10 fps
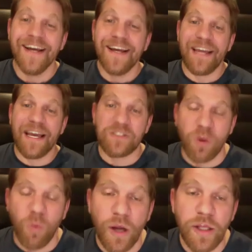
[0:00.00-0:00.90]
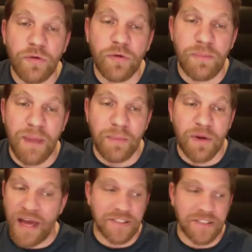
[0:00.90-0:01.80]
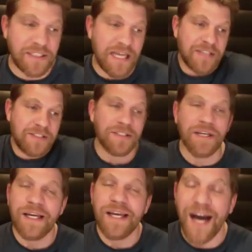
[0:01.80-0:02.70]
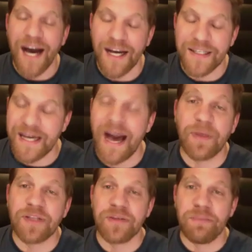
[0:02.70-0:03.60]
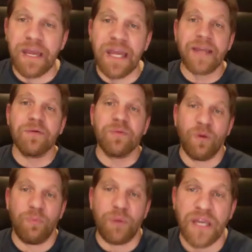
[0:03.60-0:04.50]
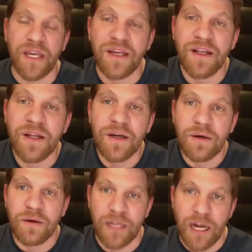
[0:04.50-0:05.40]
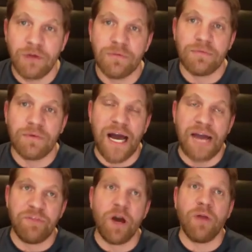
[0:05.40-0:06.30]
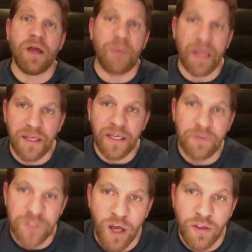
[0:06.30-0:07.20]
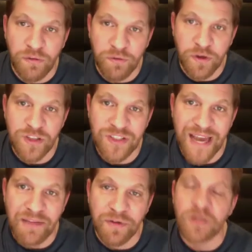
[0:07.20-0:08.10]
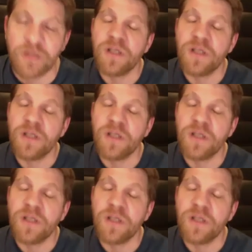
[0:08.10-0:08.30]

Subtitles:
yes. So what do you remember? That's Kama to me will be, I've known him and he was on the first ever